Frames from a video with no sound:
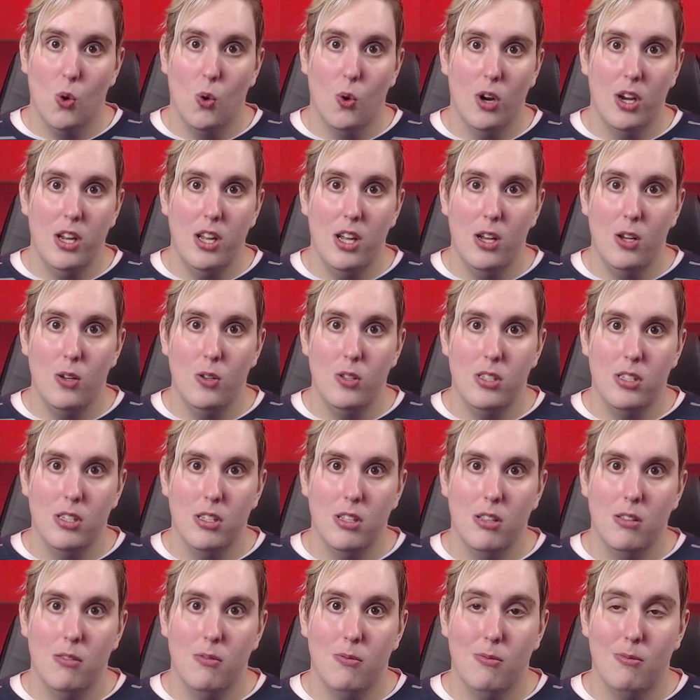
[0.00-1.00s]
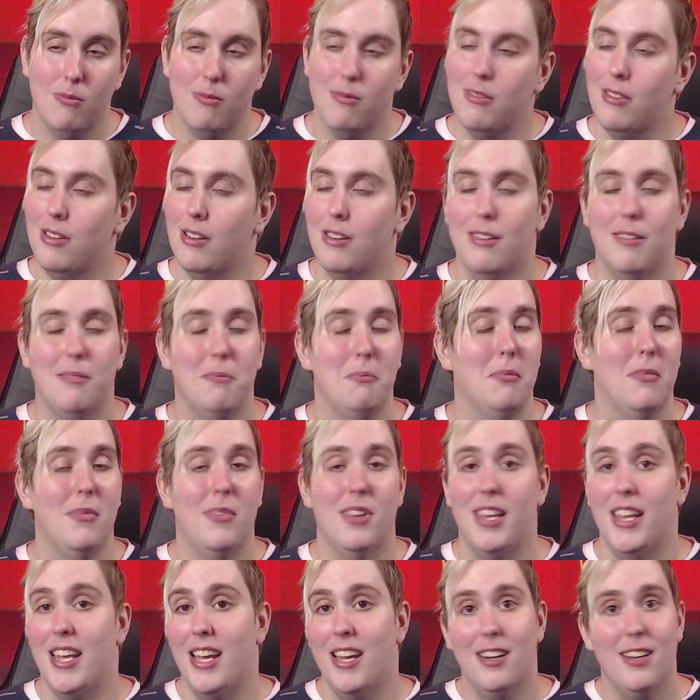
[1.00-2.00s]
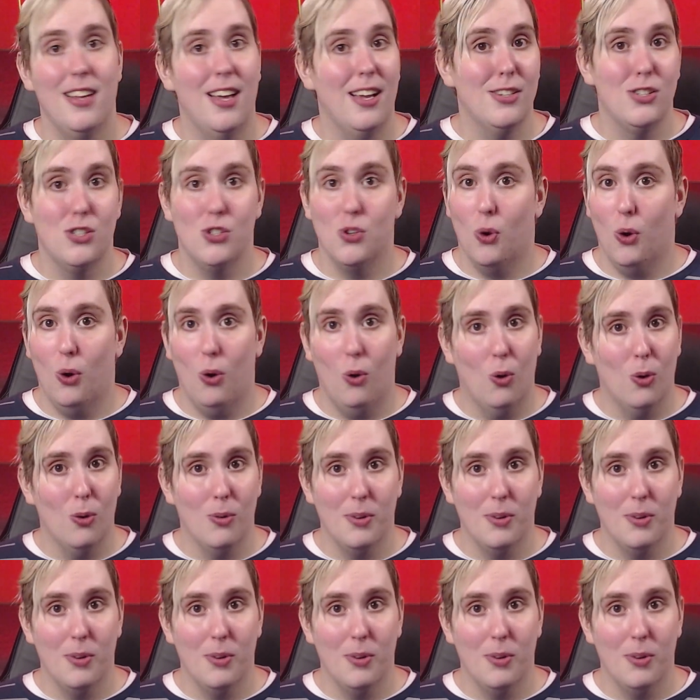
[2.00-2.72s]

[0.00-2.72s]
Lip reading: Oreos, they're not your